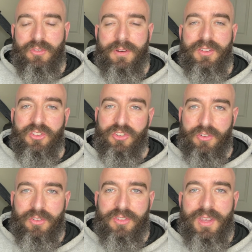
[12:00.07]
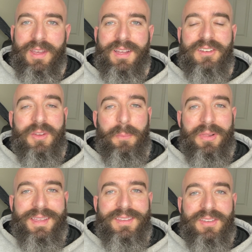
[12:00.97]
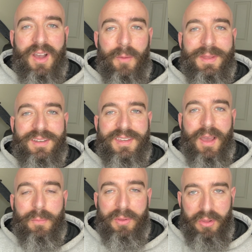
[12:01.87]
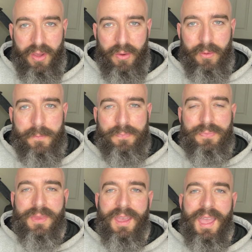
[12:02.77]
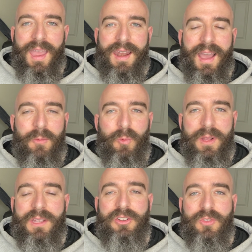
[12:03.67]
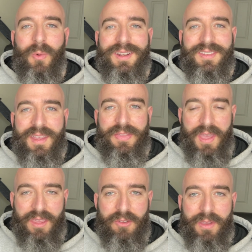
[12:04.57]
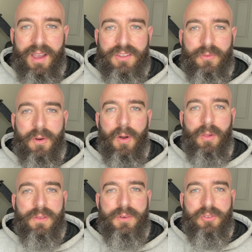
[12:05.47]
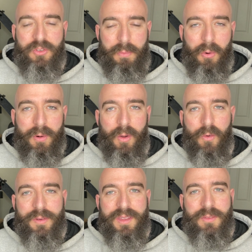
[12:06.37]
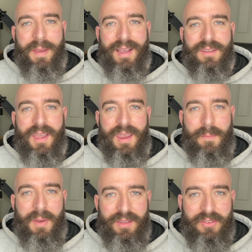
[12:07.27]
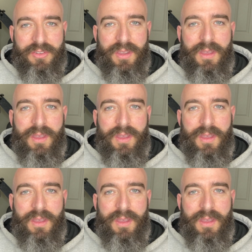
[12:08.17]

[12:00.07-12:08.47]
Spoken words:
or concerns, to please comment down below. And I really just want to say thank you guys for all of your support over these past 8 months,